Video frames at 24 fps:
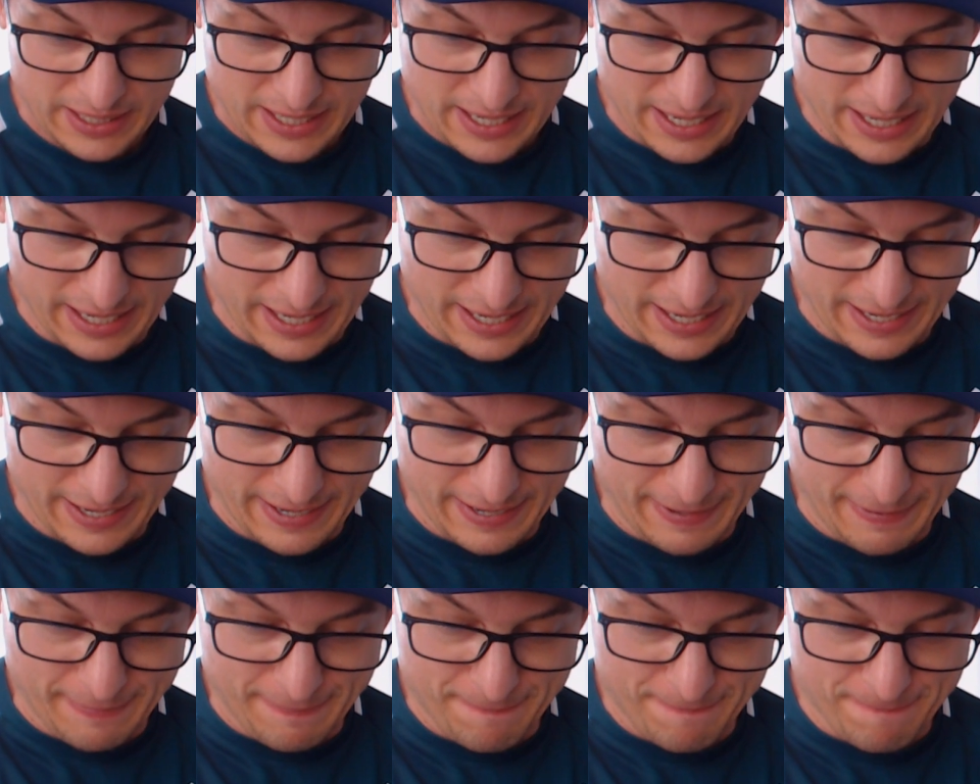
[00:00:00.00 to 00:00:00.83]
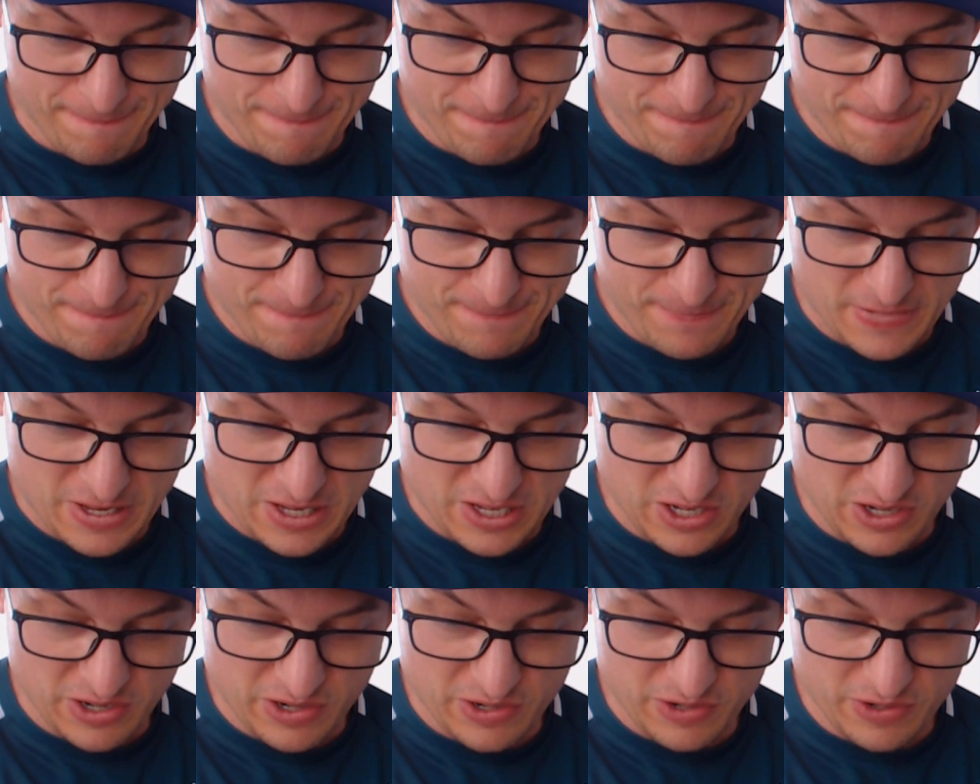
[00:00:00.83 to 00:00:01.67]
Um,
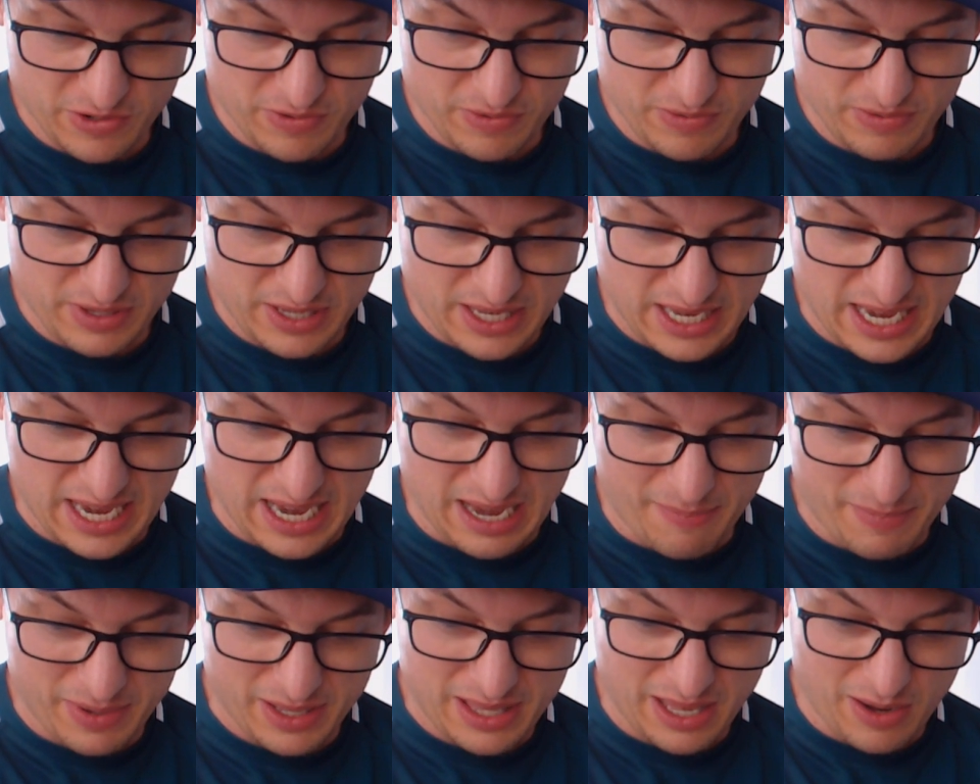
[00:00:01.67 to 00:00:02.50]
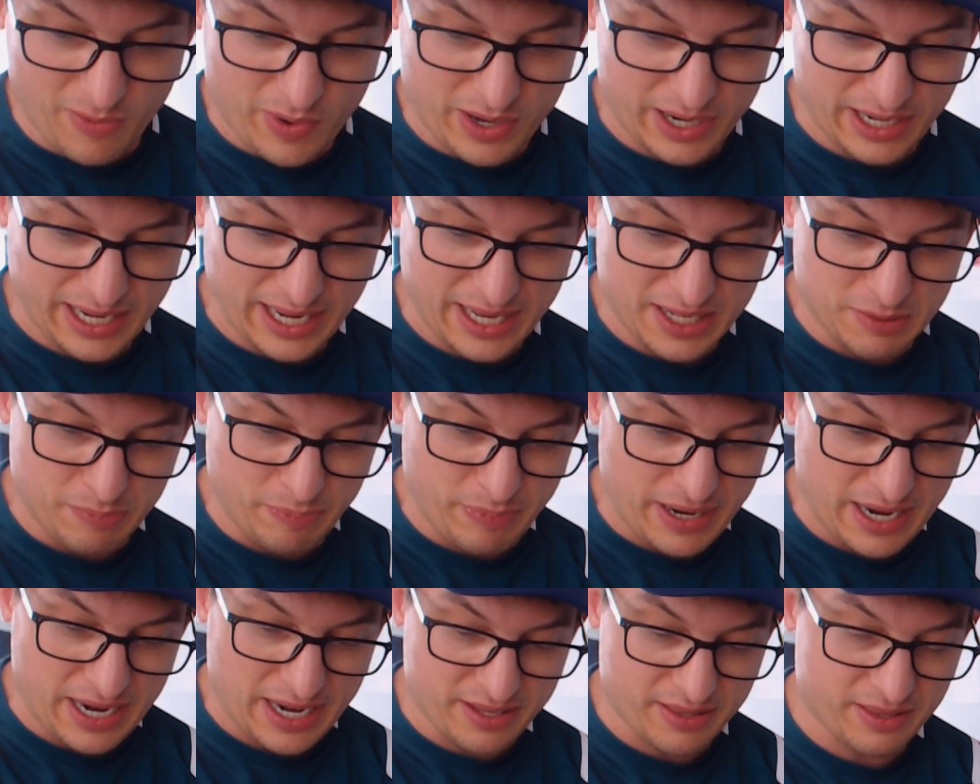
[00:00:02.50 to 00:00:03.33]
so, yeah, I mean, they won against
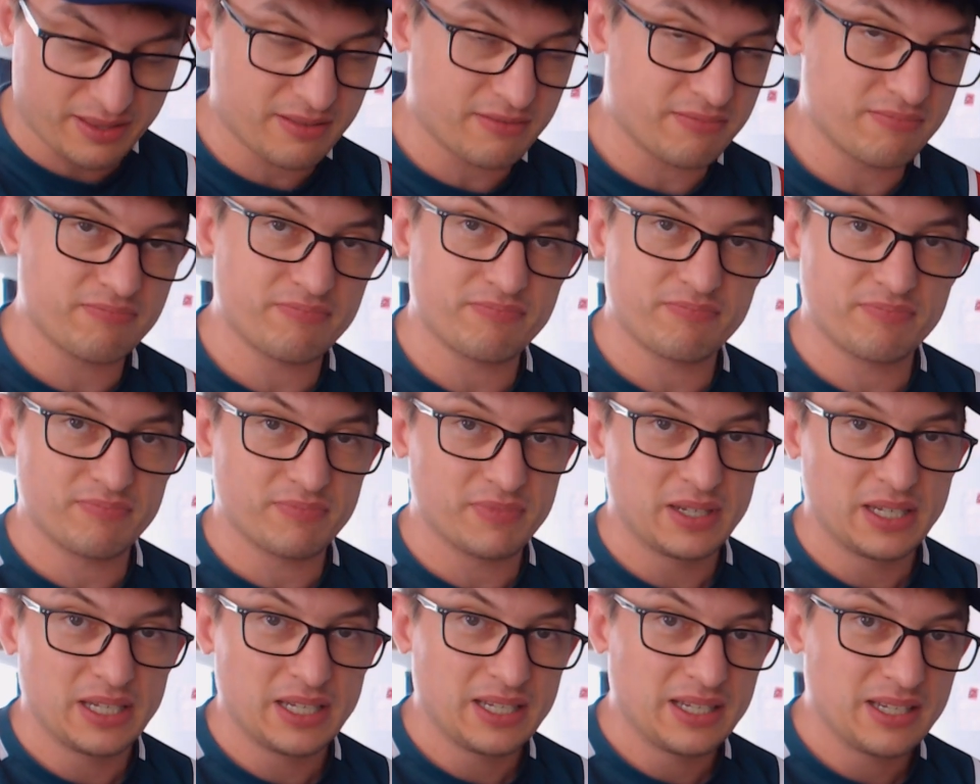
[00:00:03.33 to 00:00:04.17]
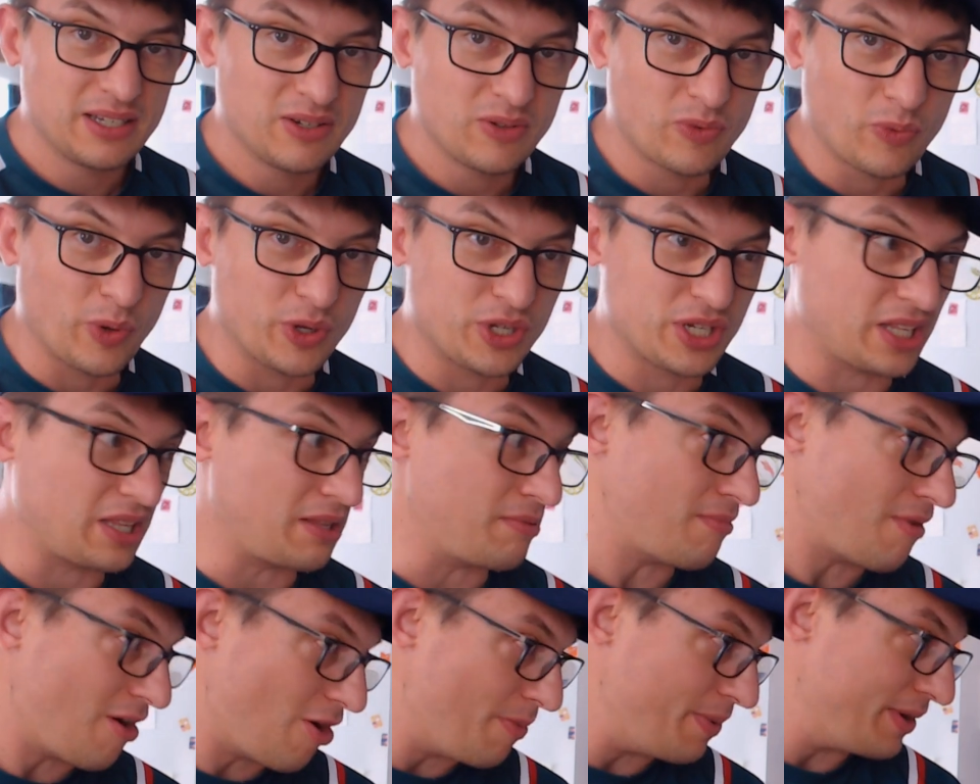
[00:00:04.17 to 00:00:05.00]
Bath, which at the
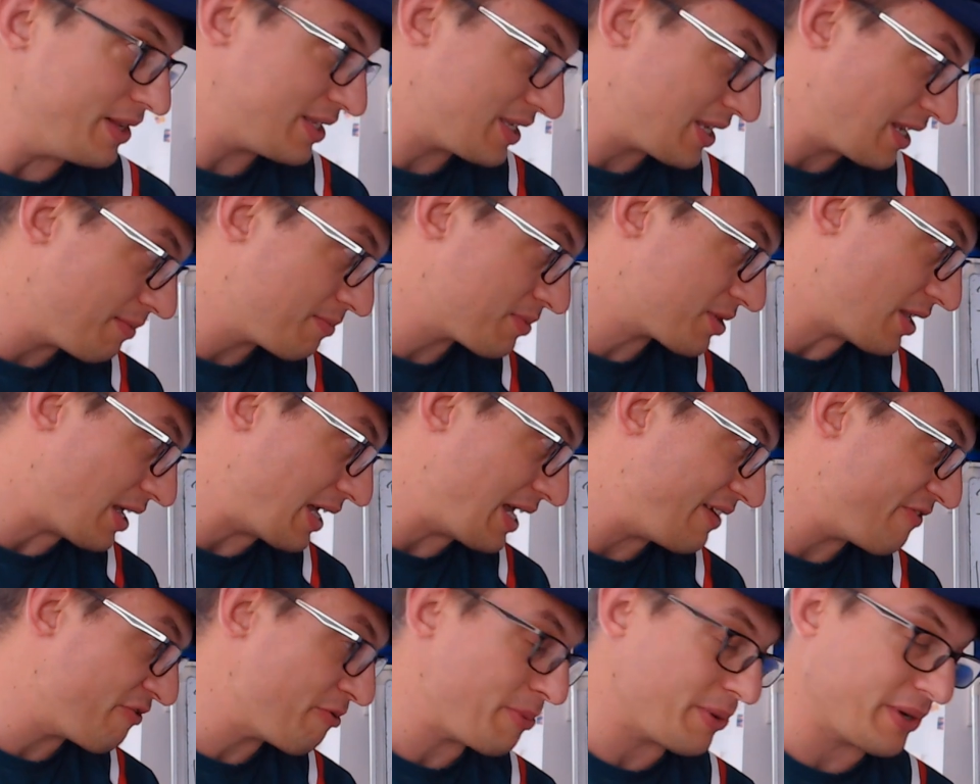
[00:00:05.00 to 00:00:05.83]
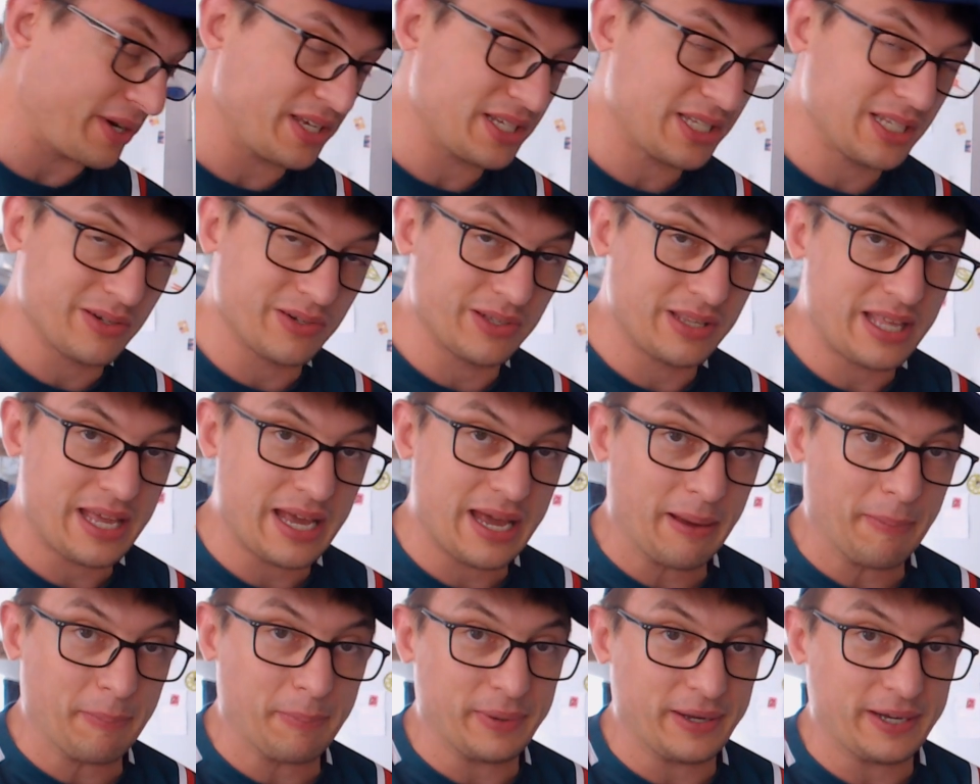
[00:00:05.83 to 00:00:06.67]
moment seems like everybody's doing
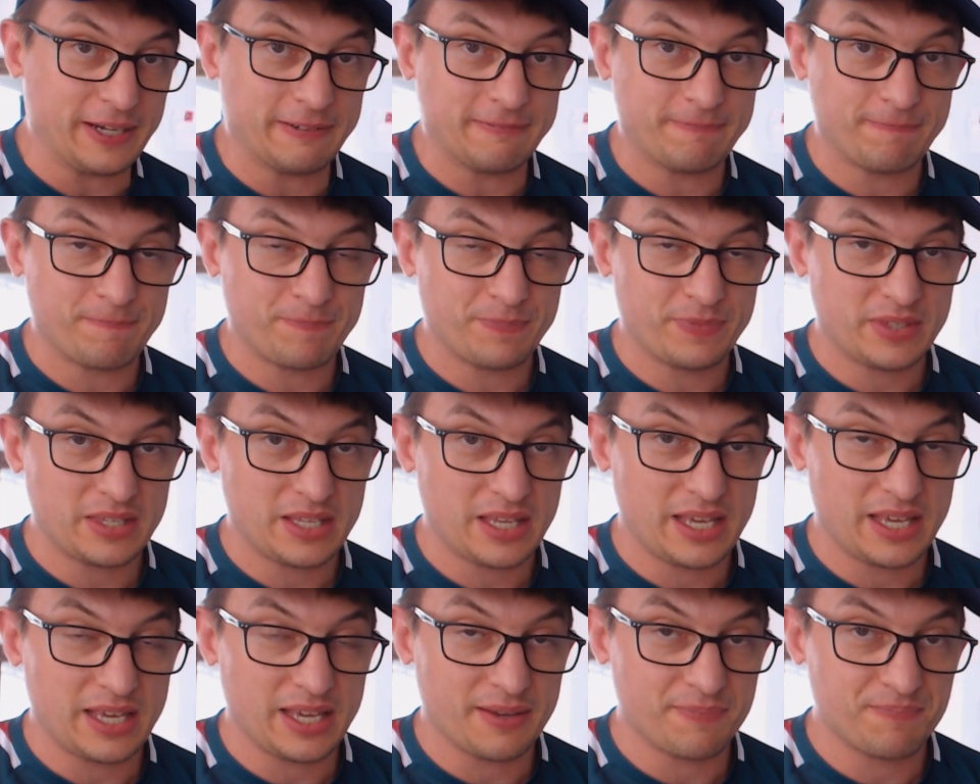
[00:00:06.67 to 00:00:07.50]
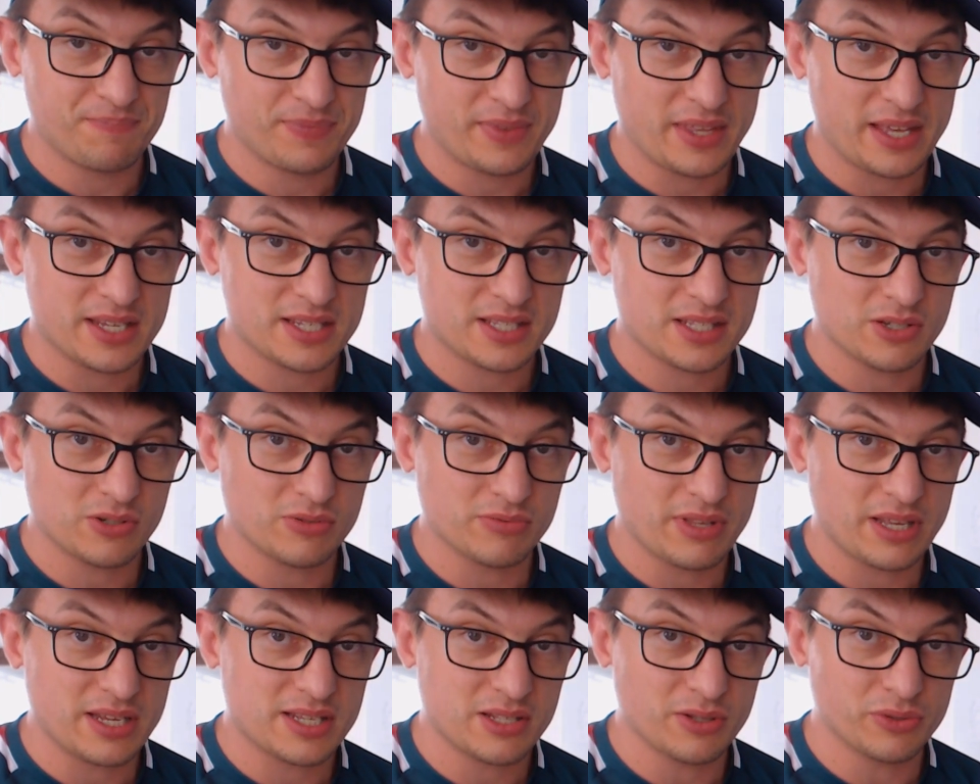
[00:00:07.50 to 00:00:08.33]
that, but, yeah, they still
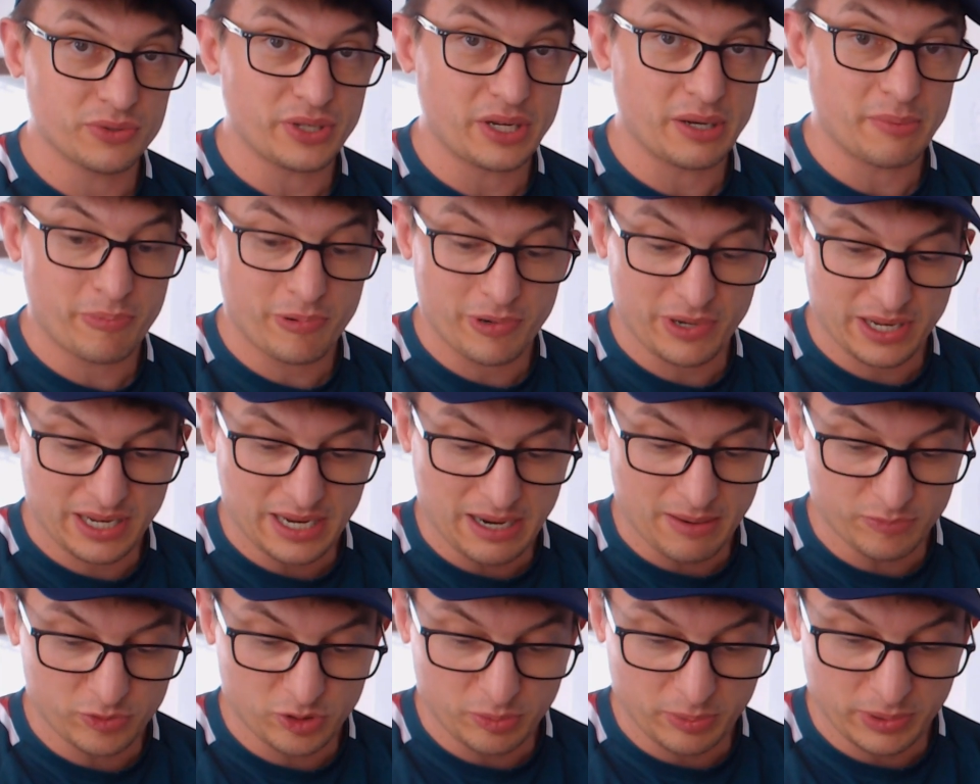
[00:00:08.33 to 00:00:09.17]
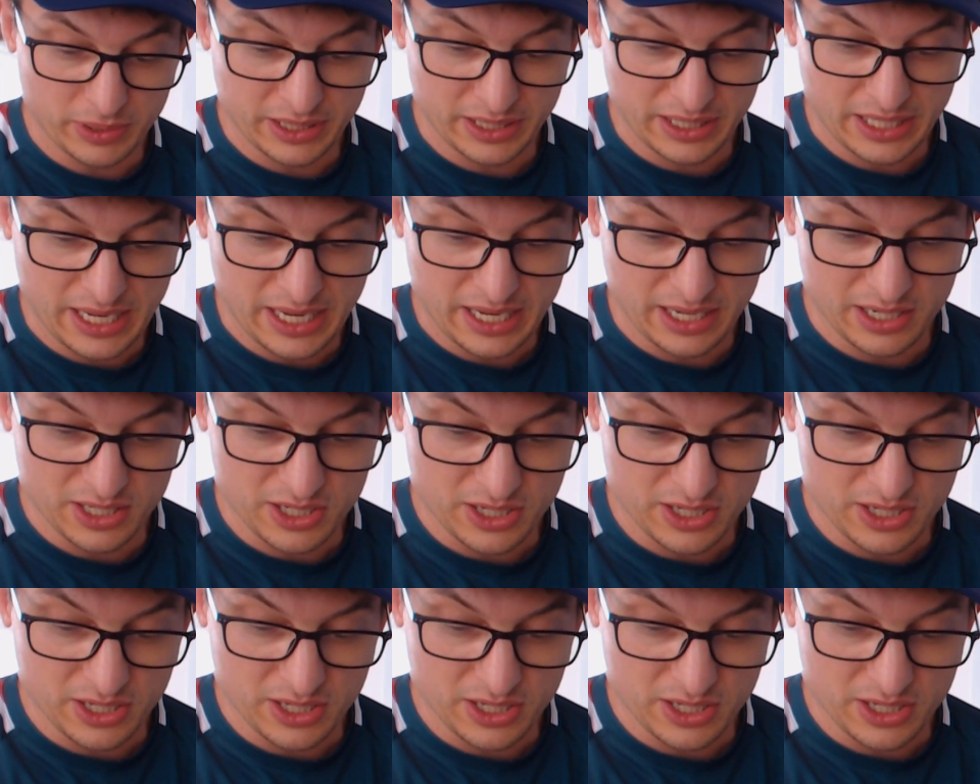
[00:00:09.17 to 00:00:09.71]
they still did it pretty comfortably in the end.